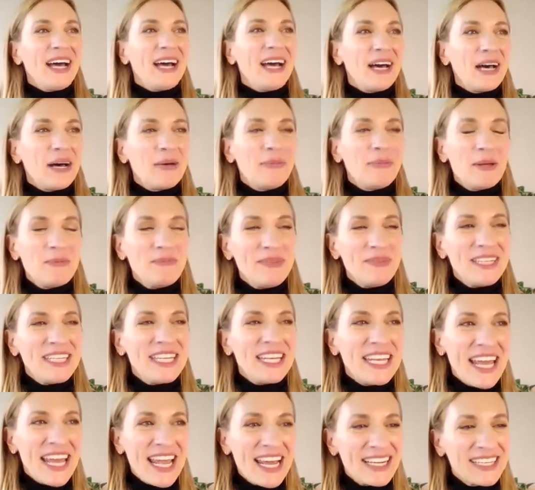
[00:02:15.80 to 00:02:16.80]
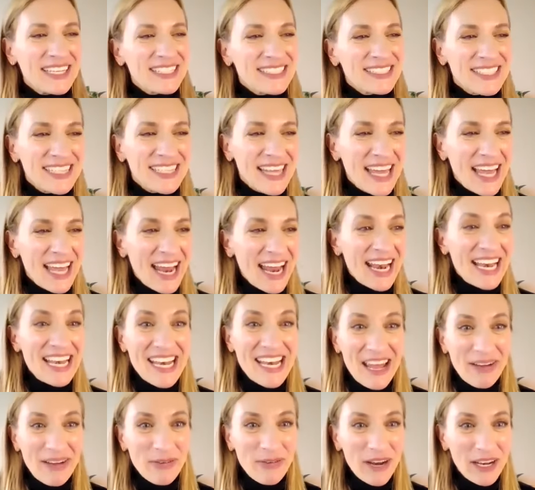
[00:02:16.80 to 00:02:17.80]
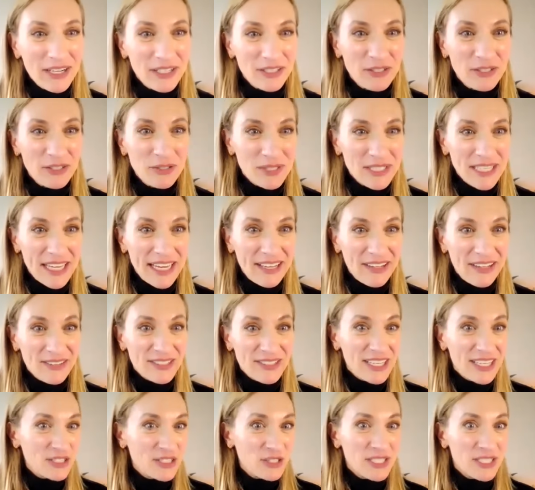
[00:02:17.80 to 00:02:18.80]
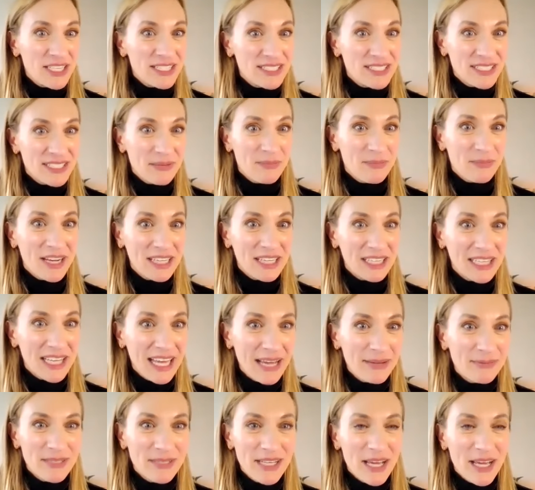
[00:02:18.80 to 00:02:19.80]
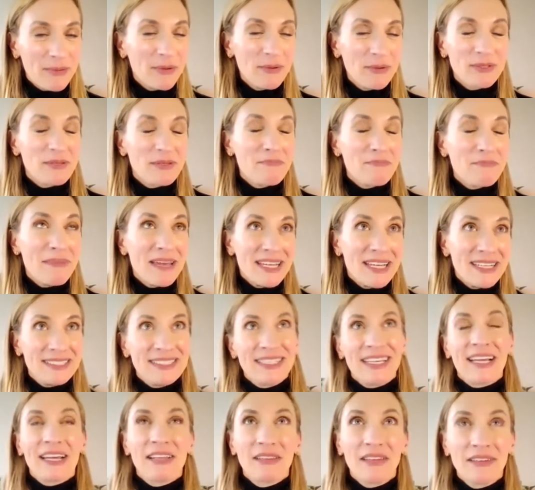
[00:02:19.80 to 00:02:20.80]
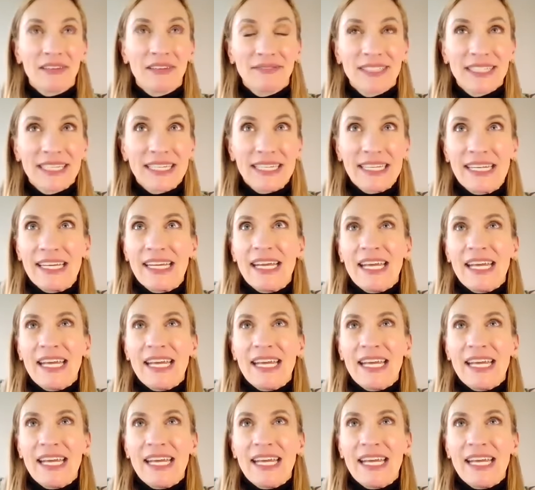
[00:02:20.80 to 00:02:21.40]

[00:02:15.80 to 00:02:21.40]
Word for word: Um, and being an analyst in that, I never had to do sales. I just had to sit behind a laptop. It was amazing. I loved it.